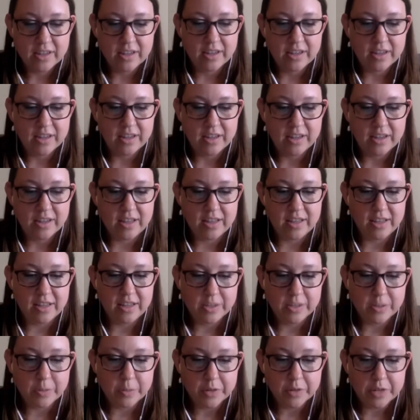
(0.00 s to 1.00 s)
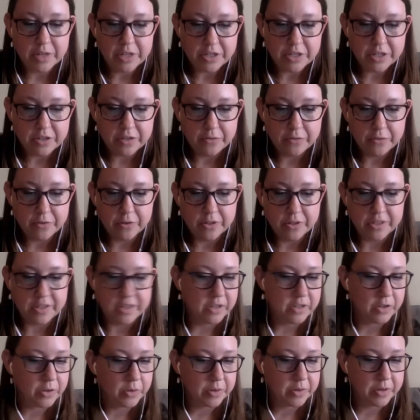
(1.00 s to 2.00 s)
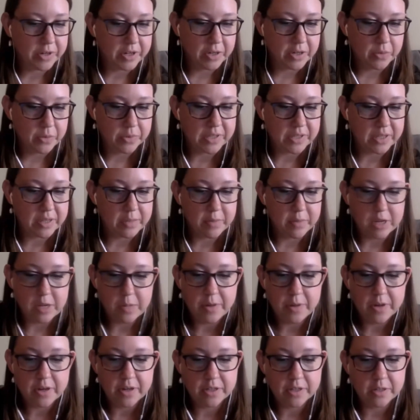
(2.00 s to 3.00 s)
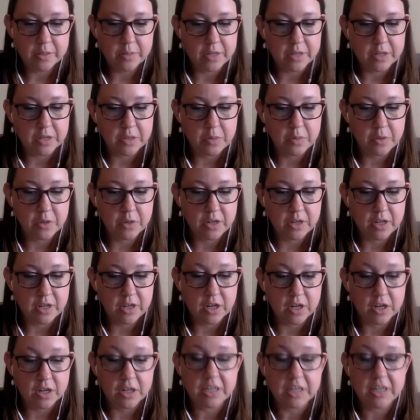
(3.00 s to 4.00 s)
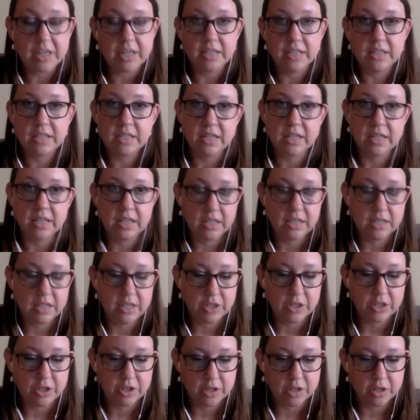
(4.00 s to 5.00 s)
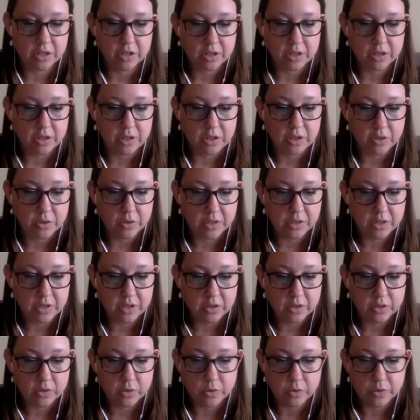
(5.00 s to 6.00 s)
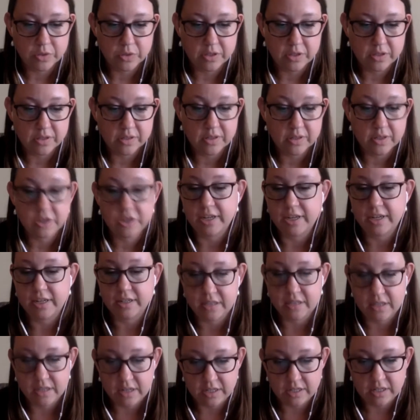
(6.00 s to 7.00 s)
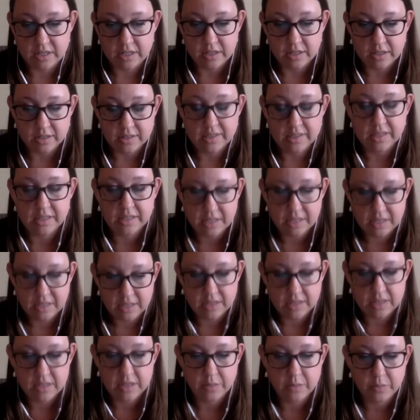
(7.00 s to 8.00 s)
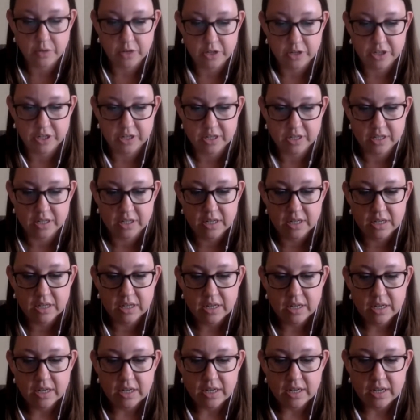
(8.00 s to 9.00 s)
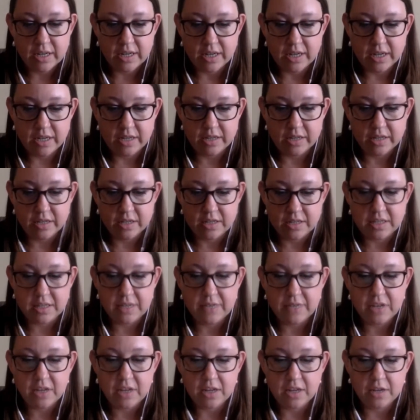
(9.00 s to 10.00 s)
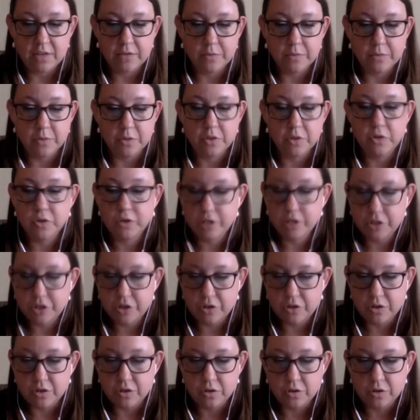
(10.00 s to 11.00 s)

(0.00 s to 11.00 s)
And the inspiration for his inquiry was that many parents in my community are against any teacher using sources such as the 1619 project and deviating from the traditional